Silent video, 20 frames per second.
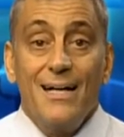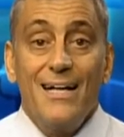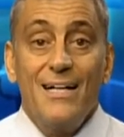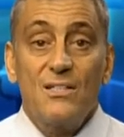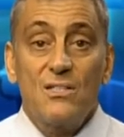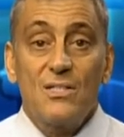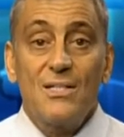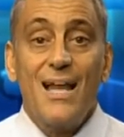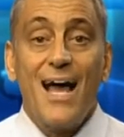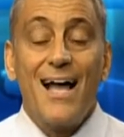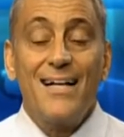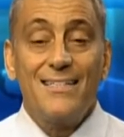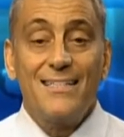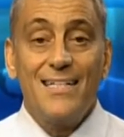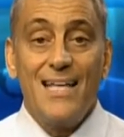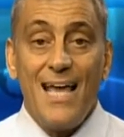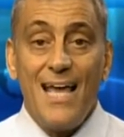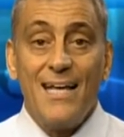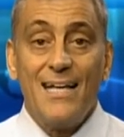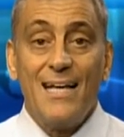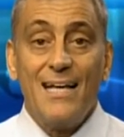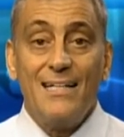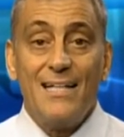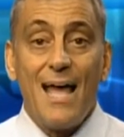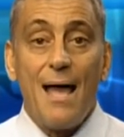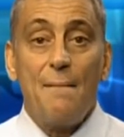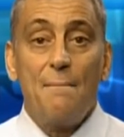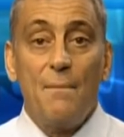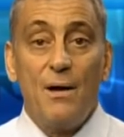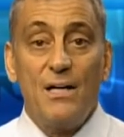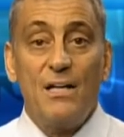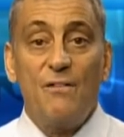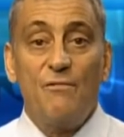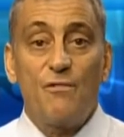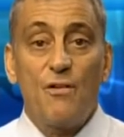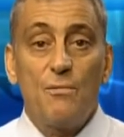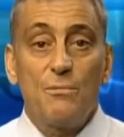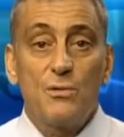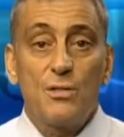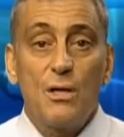it's not taking that money
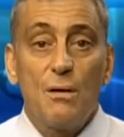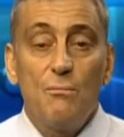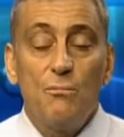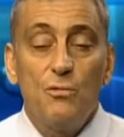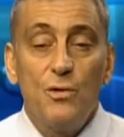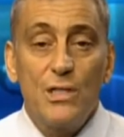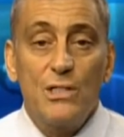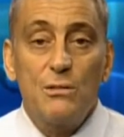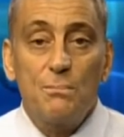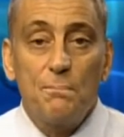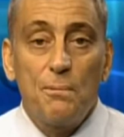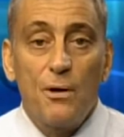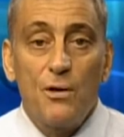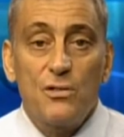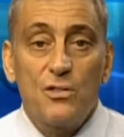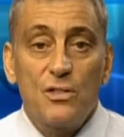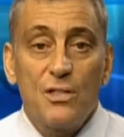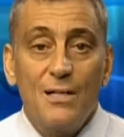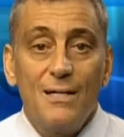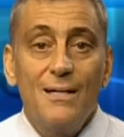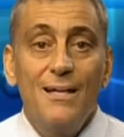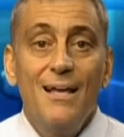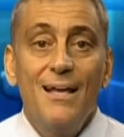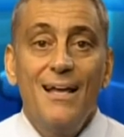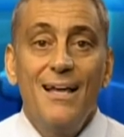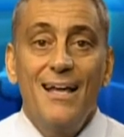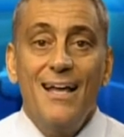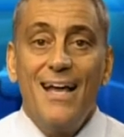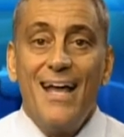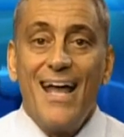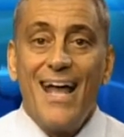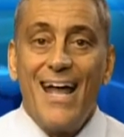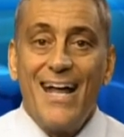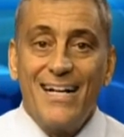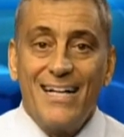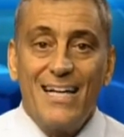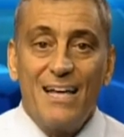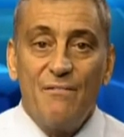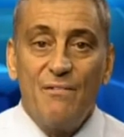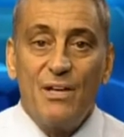from some rich person
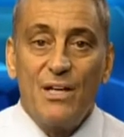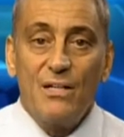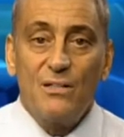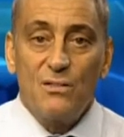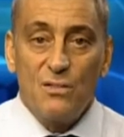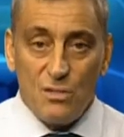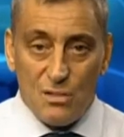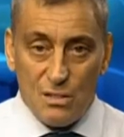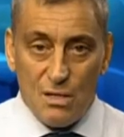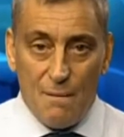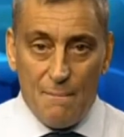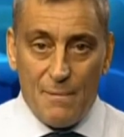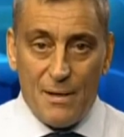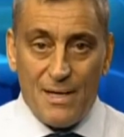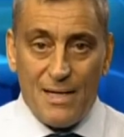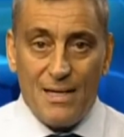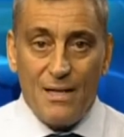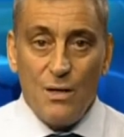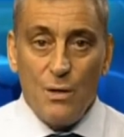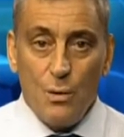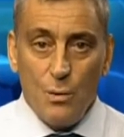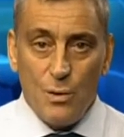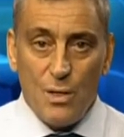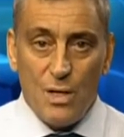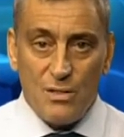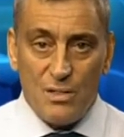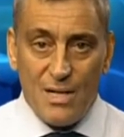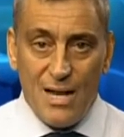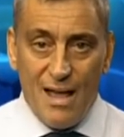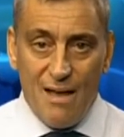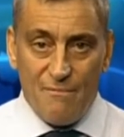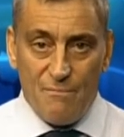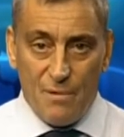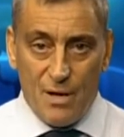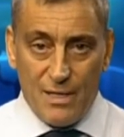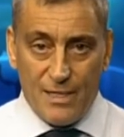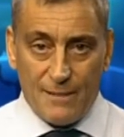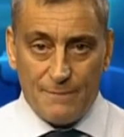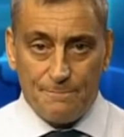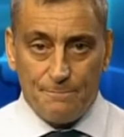and giving it to somebody who doesn't have
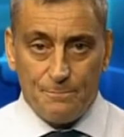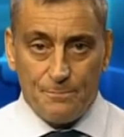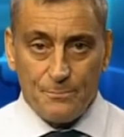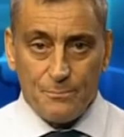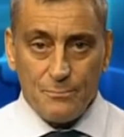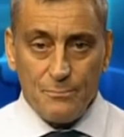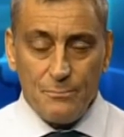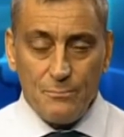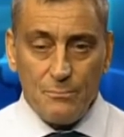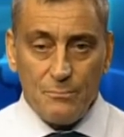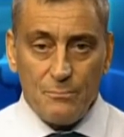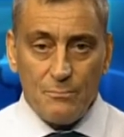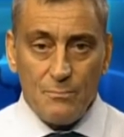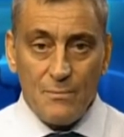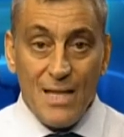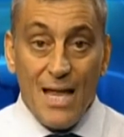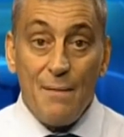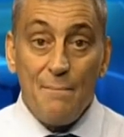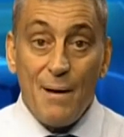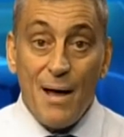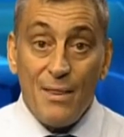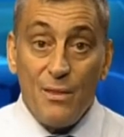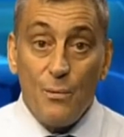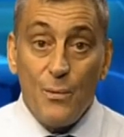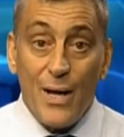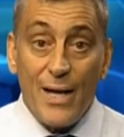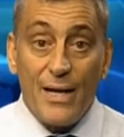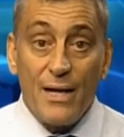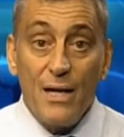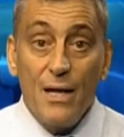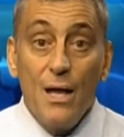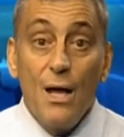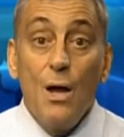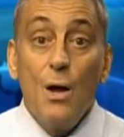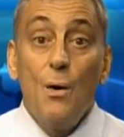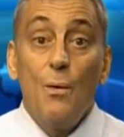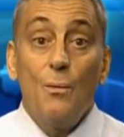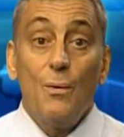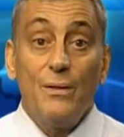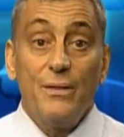money. And by the way,
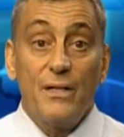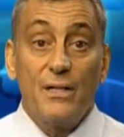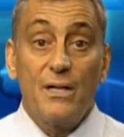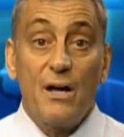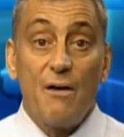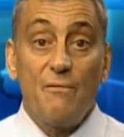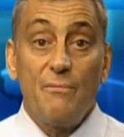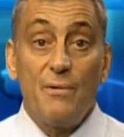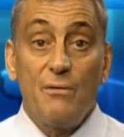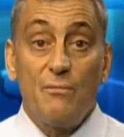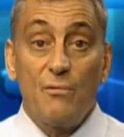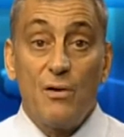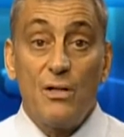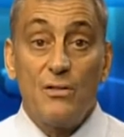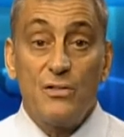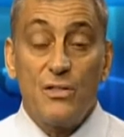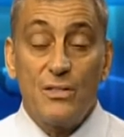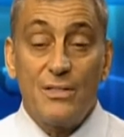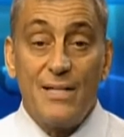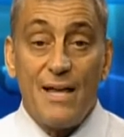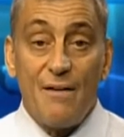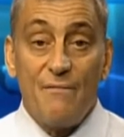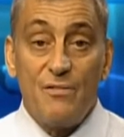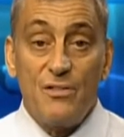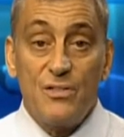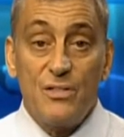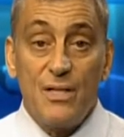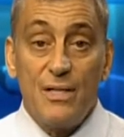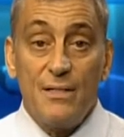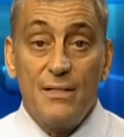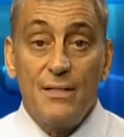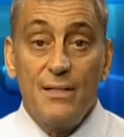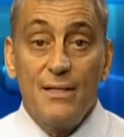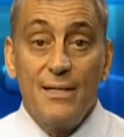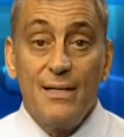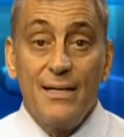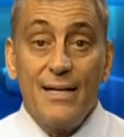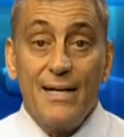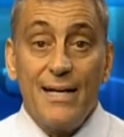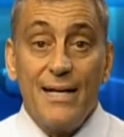when the government runs a deficit,
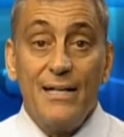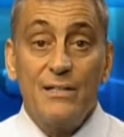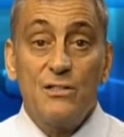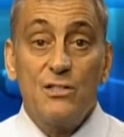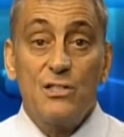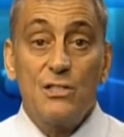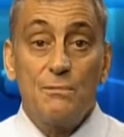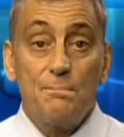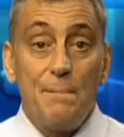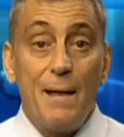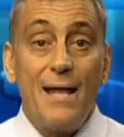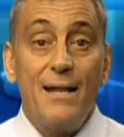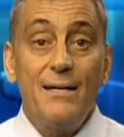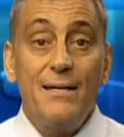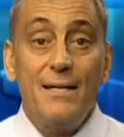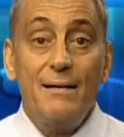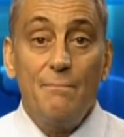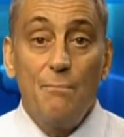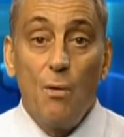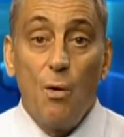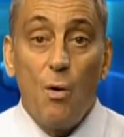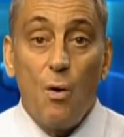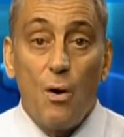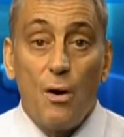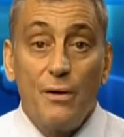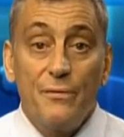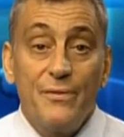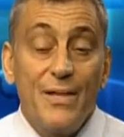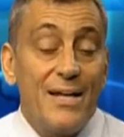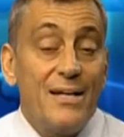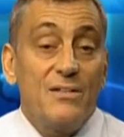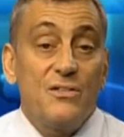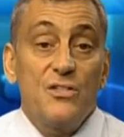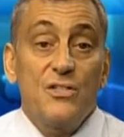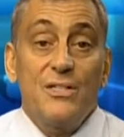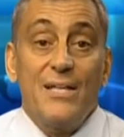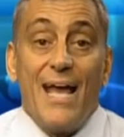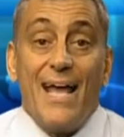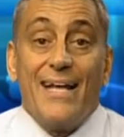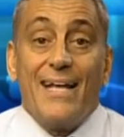it's spending more than
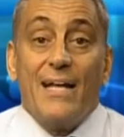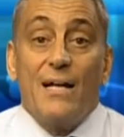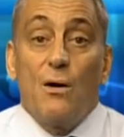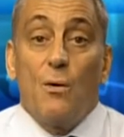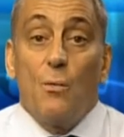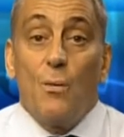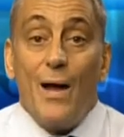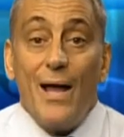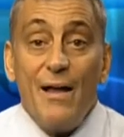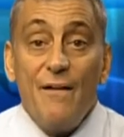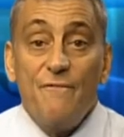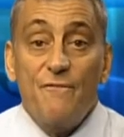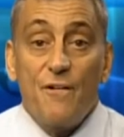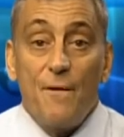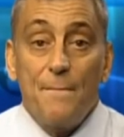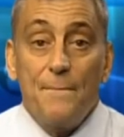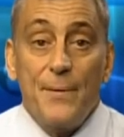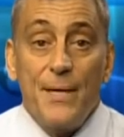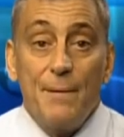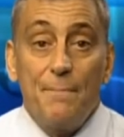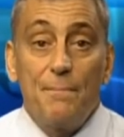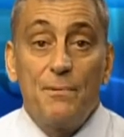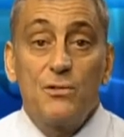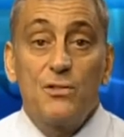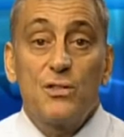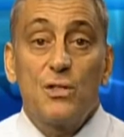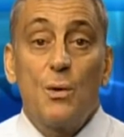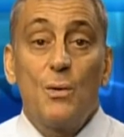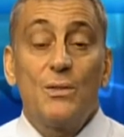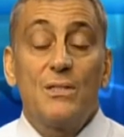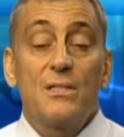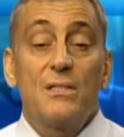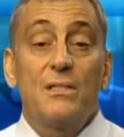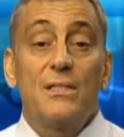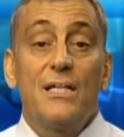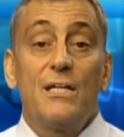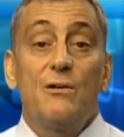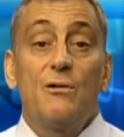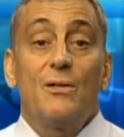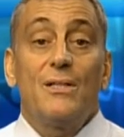it's taking away from people, so it's
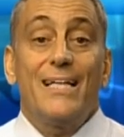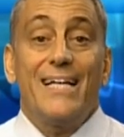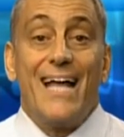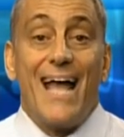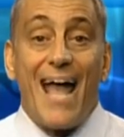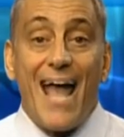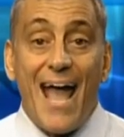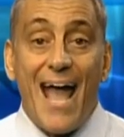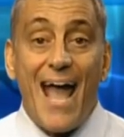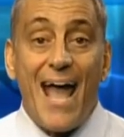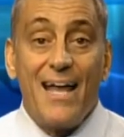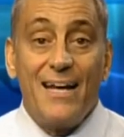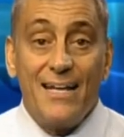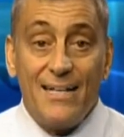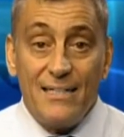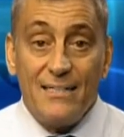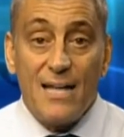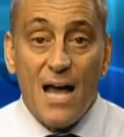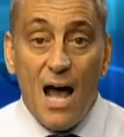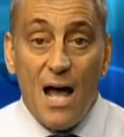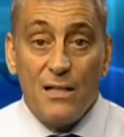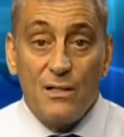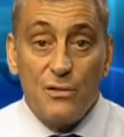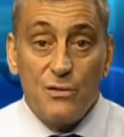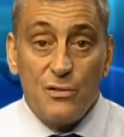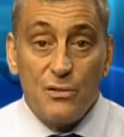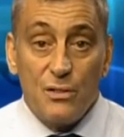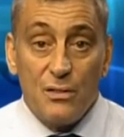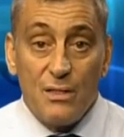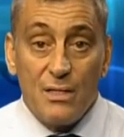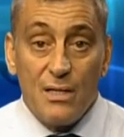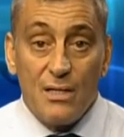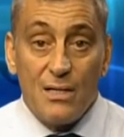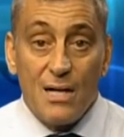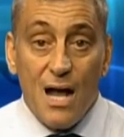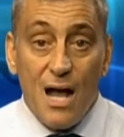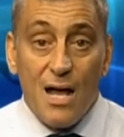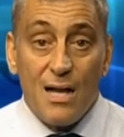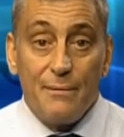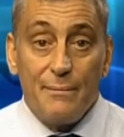literally adding dollars to the
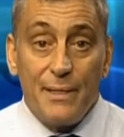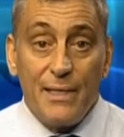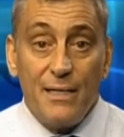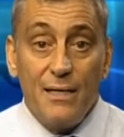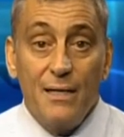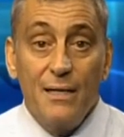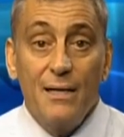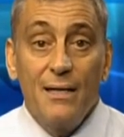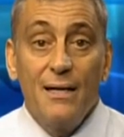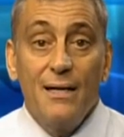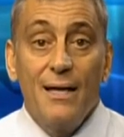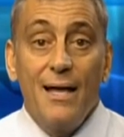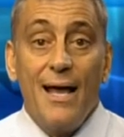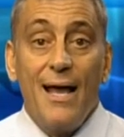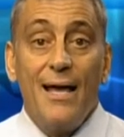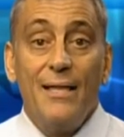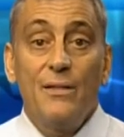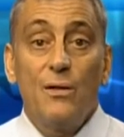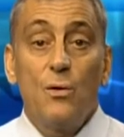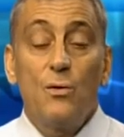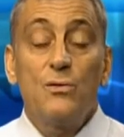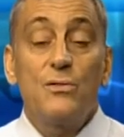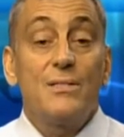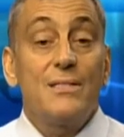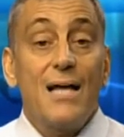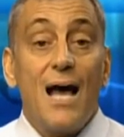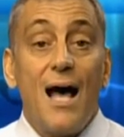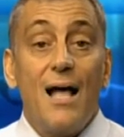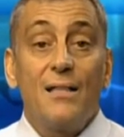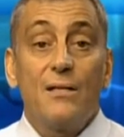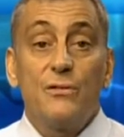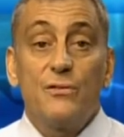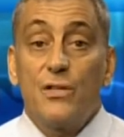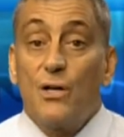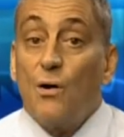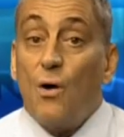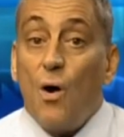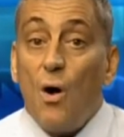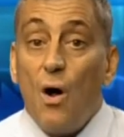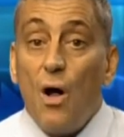economy, and those dollars
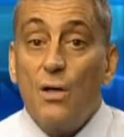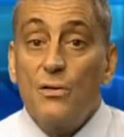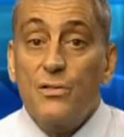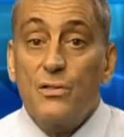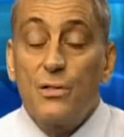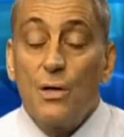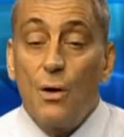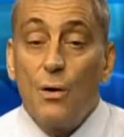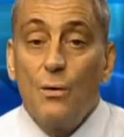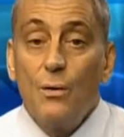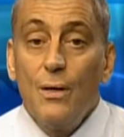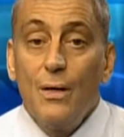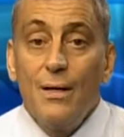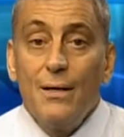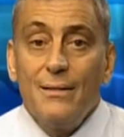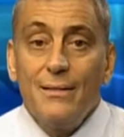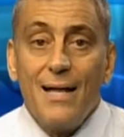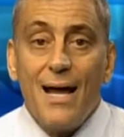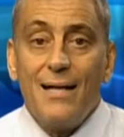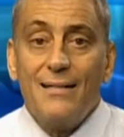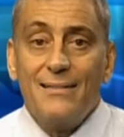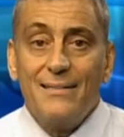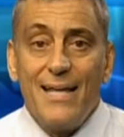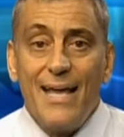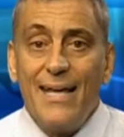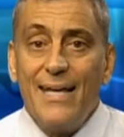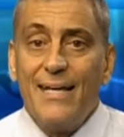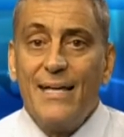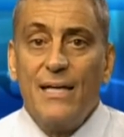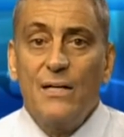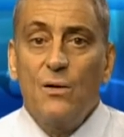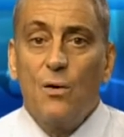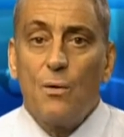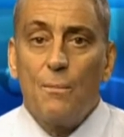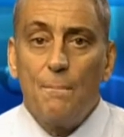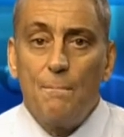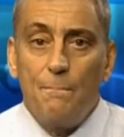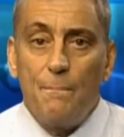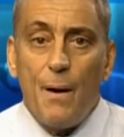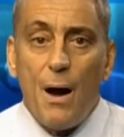are also not taken
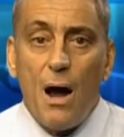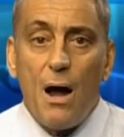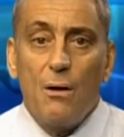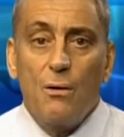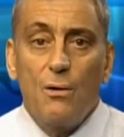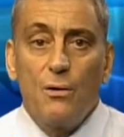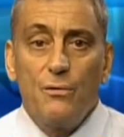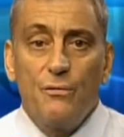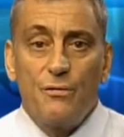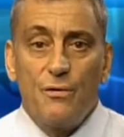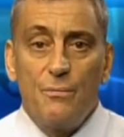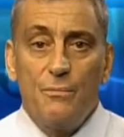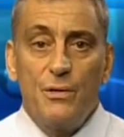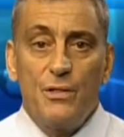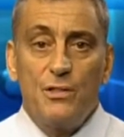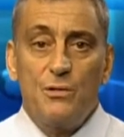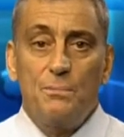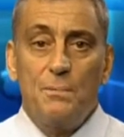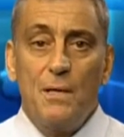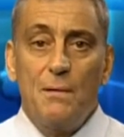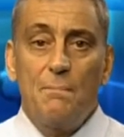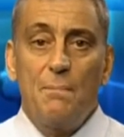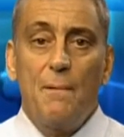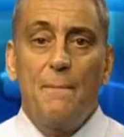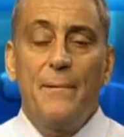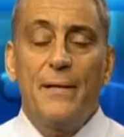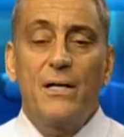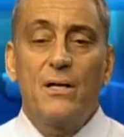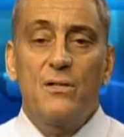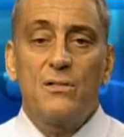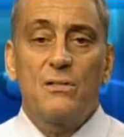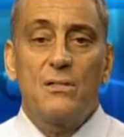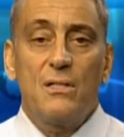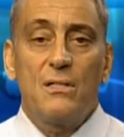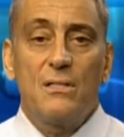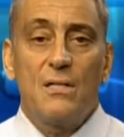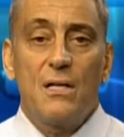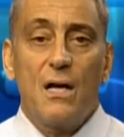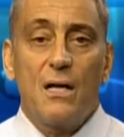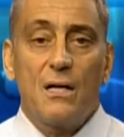or borrowed from rich people because
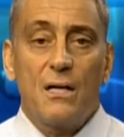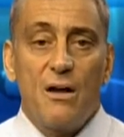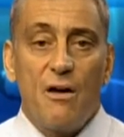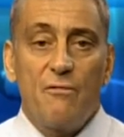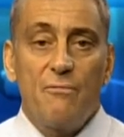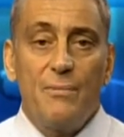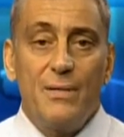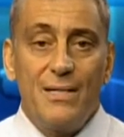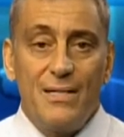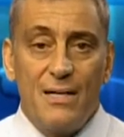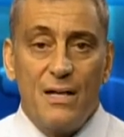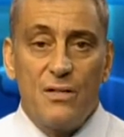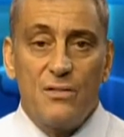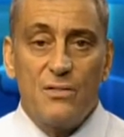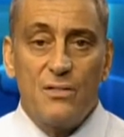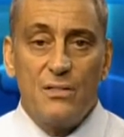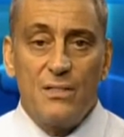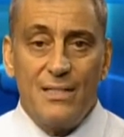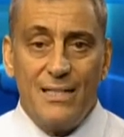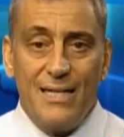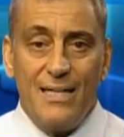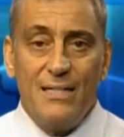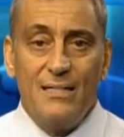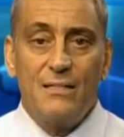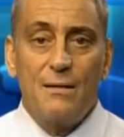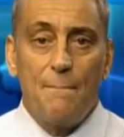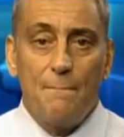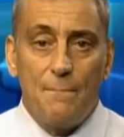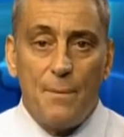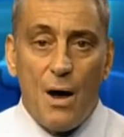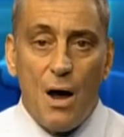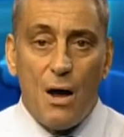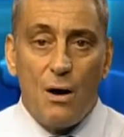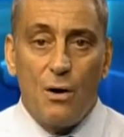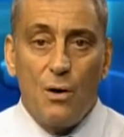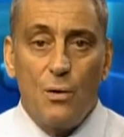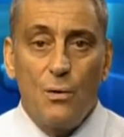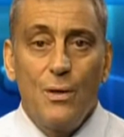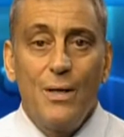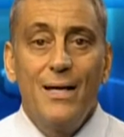the government doesn't need to
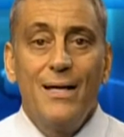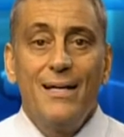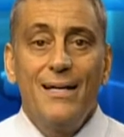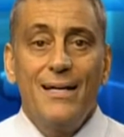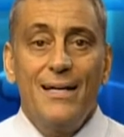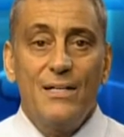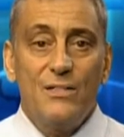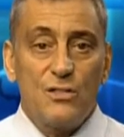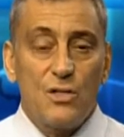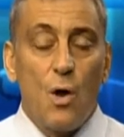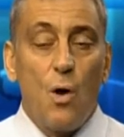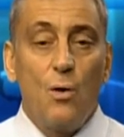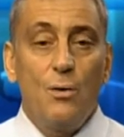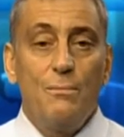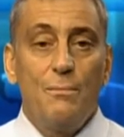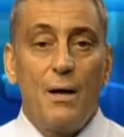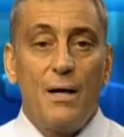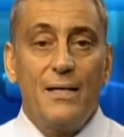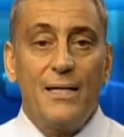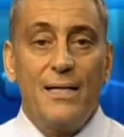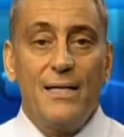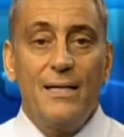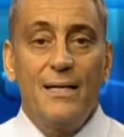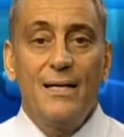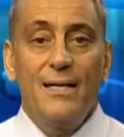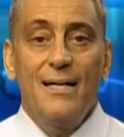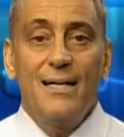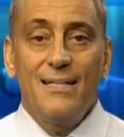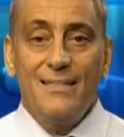borrow its own money